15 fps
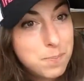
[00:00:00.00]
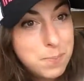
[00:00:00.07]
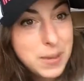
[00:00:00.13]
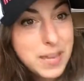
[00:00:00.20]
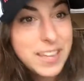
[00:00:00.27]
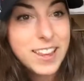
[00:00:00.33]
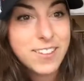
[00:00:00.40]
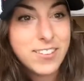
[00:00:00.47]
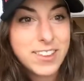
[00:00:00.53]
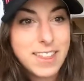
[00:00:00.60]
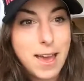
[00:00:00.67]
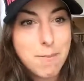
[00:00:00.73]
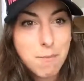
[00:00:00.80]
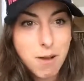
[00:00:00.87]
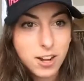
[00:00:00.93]
be living
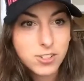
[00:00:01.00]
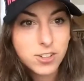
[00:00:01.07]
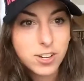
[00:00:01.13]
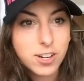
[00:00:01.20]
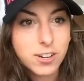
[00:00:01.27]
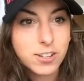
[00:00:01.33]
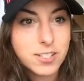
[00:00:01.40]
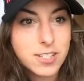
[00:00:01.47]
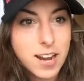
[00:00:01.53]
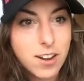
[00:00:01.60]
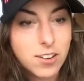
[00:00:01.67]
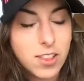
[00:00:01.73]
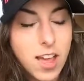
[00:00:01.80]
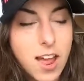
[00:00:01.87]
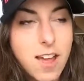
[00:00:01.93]
that mantra your
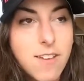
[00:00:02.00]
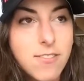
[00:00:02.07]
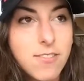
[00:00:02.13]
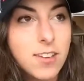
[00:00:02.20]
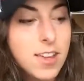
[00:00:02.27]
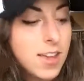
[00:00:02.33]
entire life.